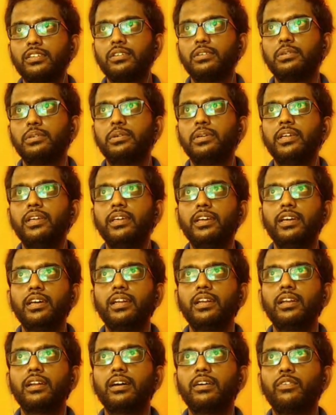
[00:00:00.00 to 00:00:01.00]
So
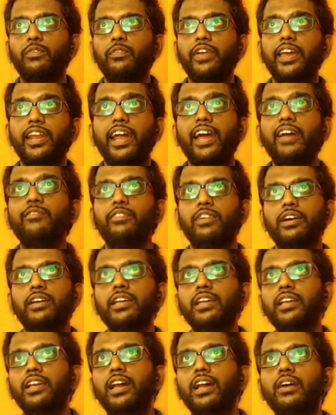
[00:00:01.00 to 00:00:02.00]
here, where I'm
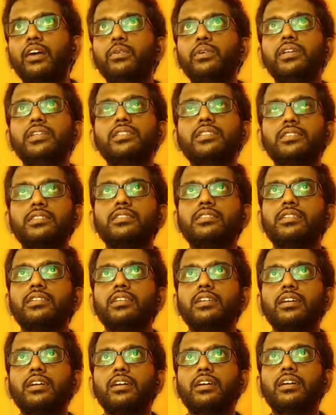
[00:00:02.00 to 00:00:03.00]
working now is
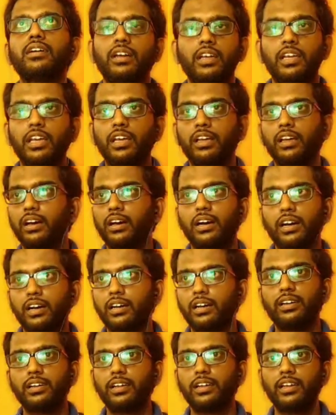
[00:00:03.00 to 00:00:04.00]

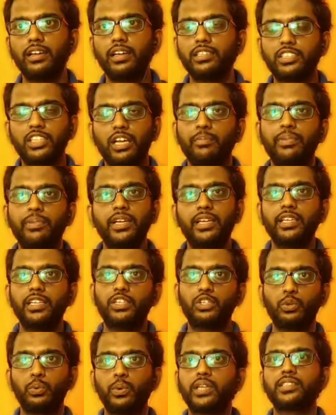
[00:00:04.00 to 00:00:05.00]
uh, it's
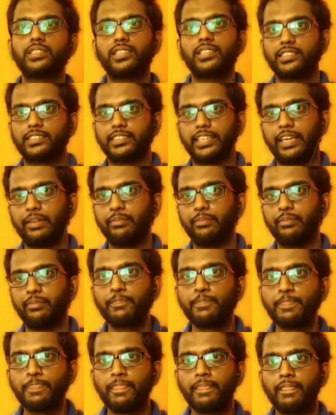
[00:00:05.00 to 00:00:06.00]
completely towards the
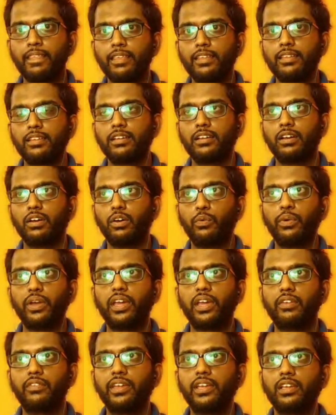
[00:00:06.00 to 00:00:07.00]
same,
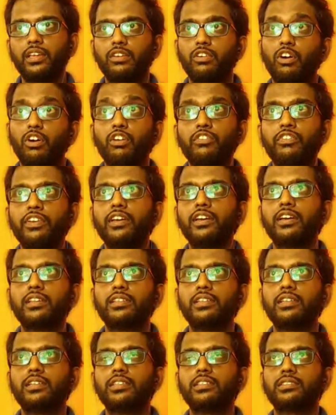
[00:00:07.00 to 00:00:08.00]
where we
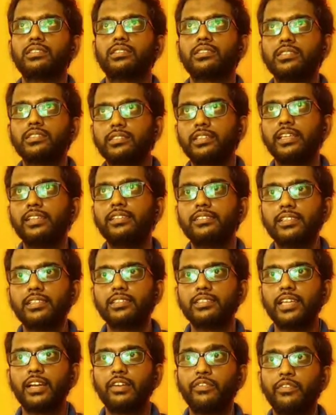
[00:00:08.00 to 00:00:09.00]
configure the
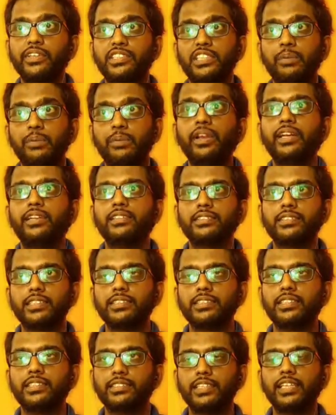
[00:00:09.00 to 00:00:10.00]
sensors and we simulate
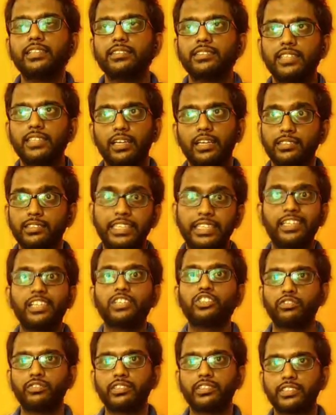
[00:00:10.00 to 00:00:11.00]
the
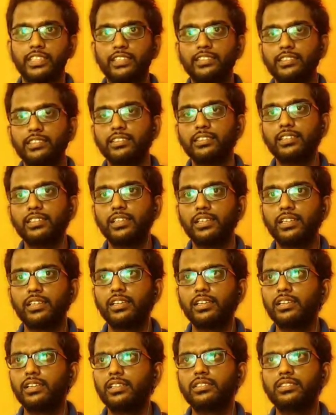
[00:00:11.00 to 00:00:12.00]
signals of the sensor.
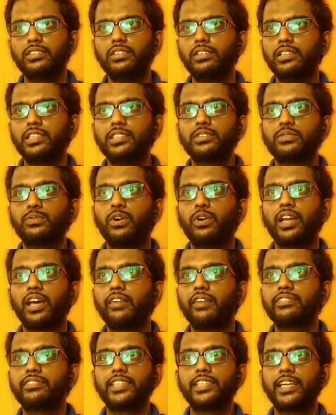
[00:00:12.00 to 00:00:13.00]
So this is
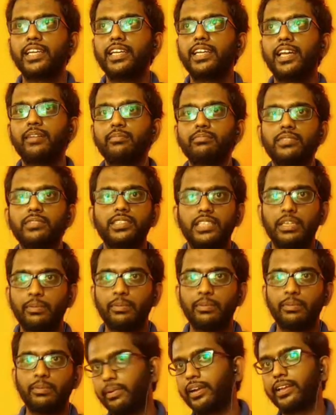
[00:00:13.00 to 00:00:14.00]
what I've studied. I'm just
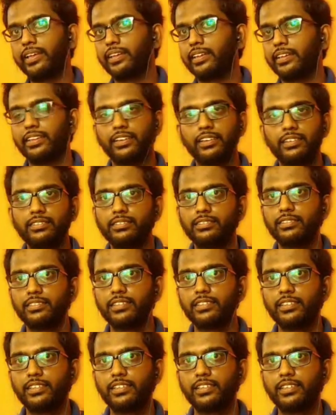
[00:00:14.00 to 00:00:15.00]
implementing here.